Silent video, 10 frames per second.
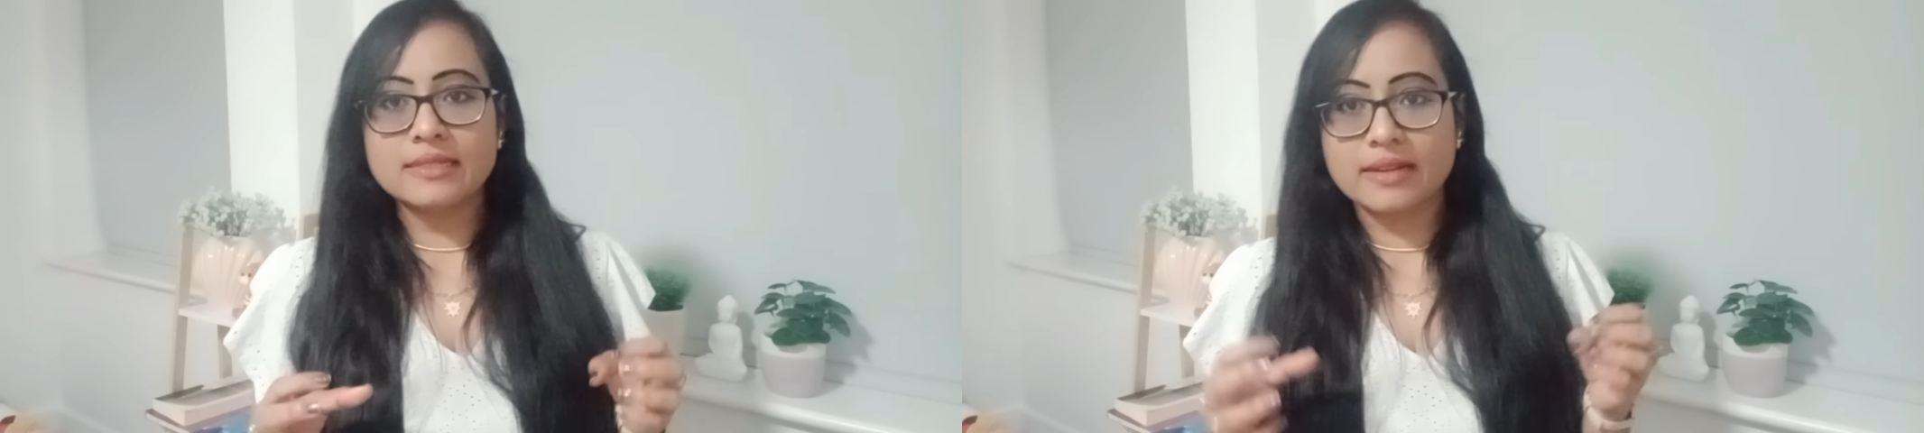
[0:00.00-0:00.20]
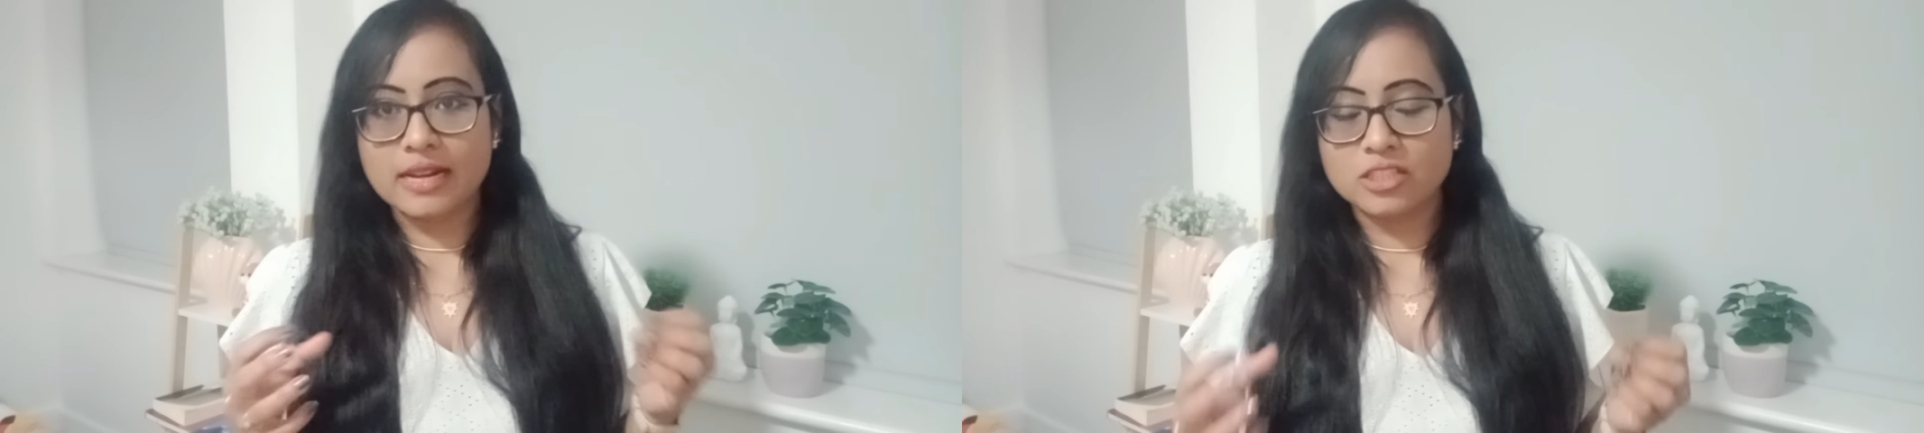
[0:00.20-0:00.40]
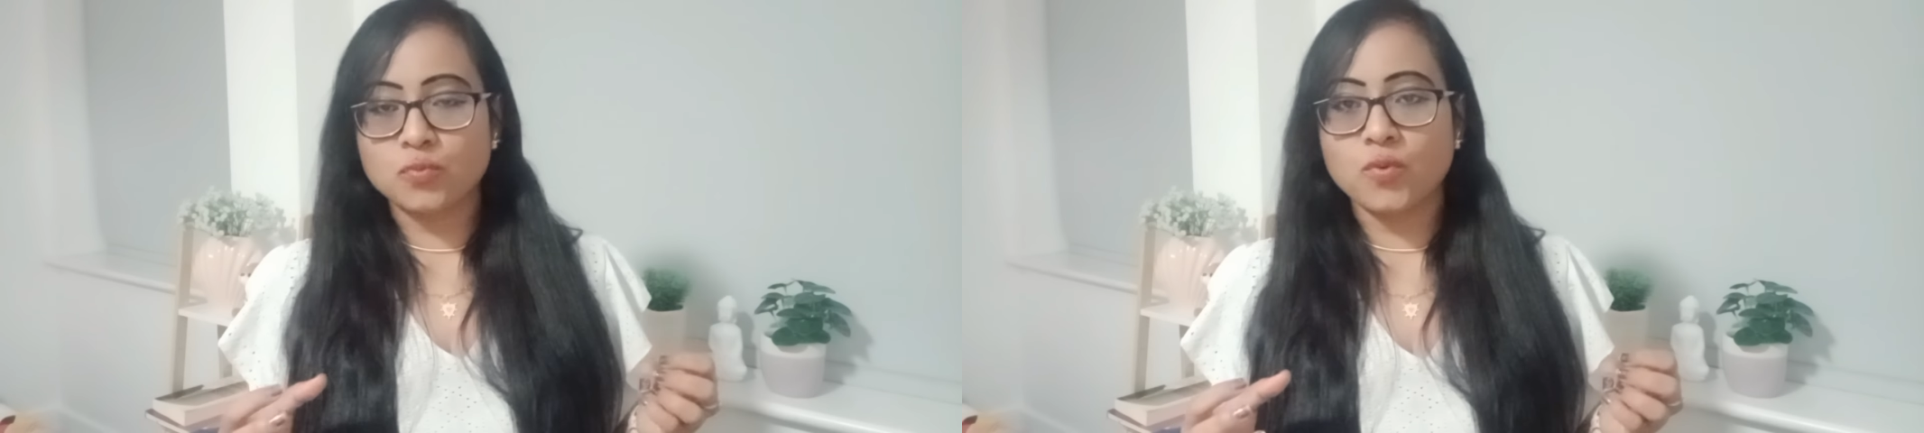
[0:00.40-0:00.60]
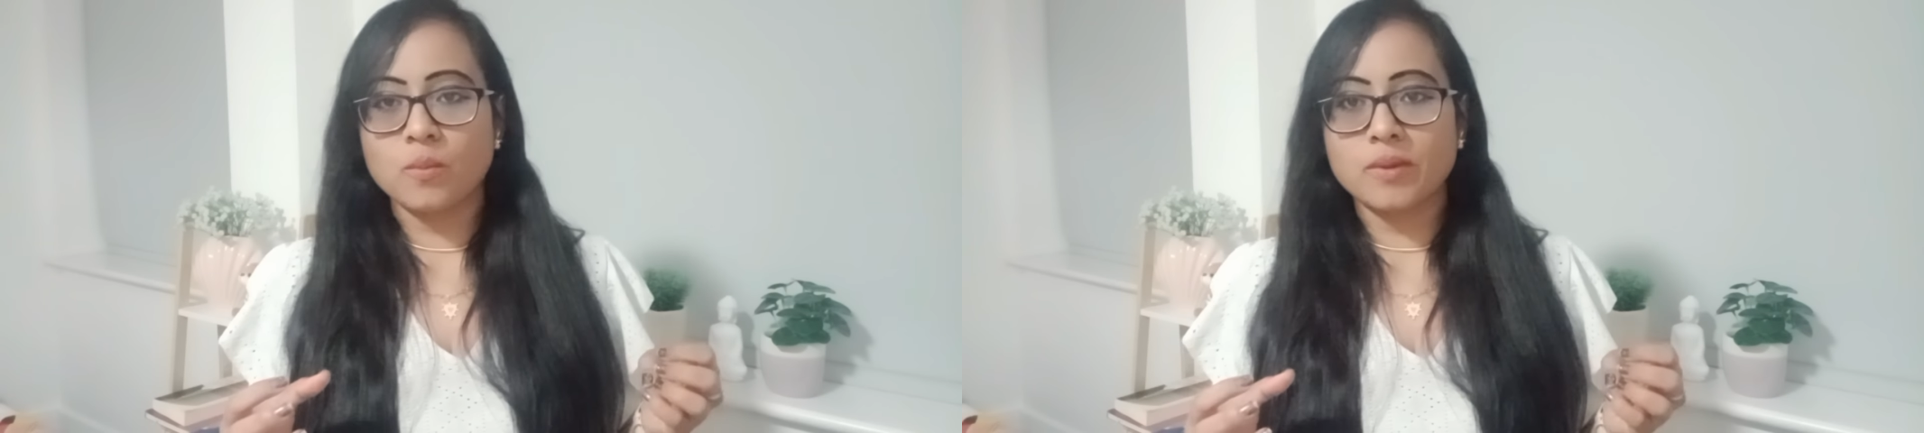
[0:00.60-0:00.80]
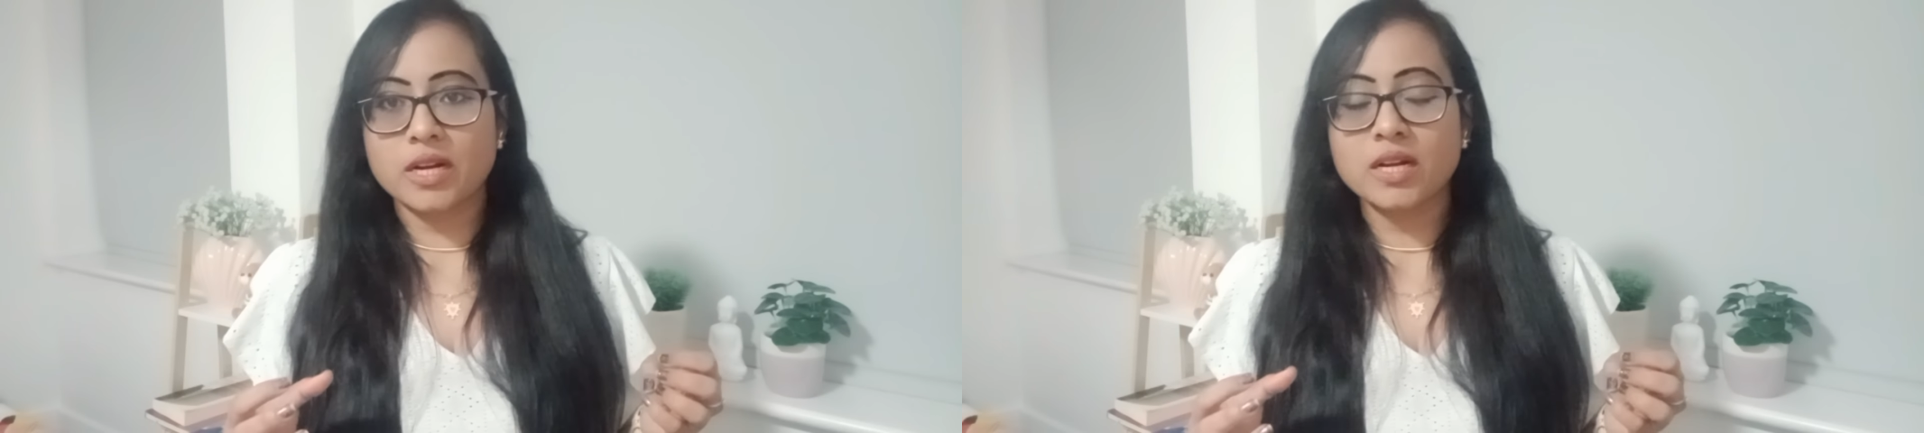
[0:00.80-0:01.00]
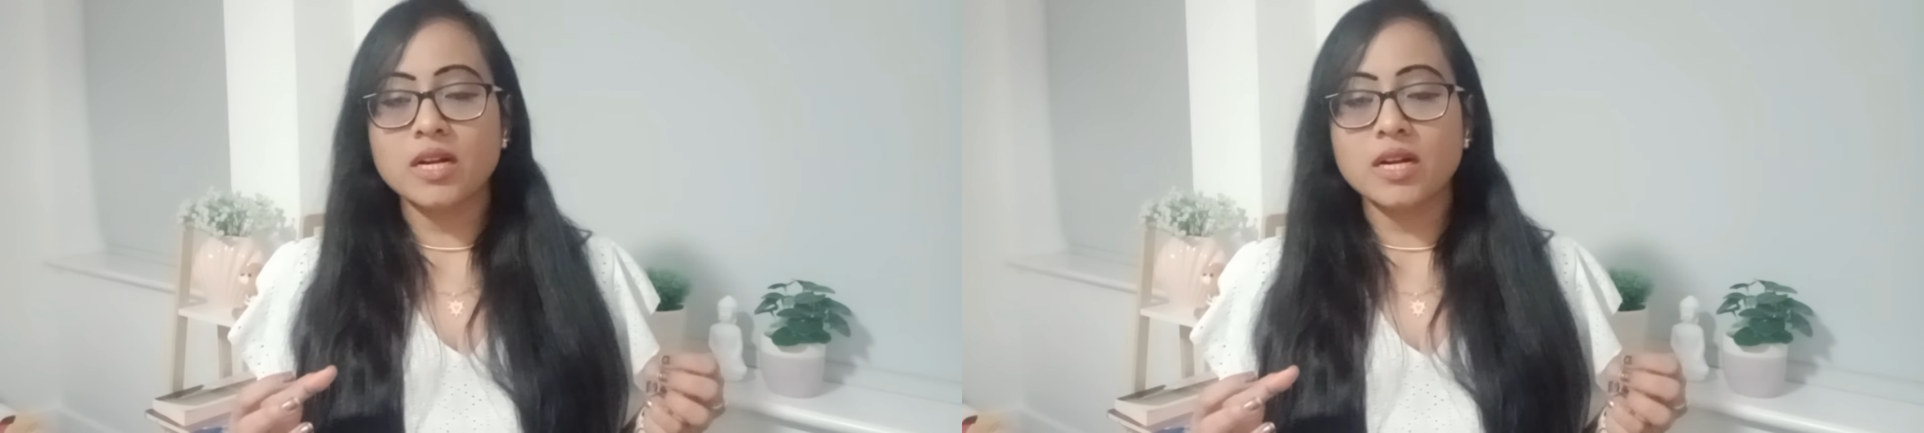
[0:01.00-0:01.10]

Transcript: transformer,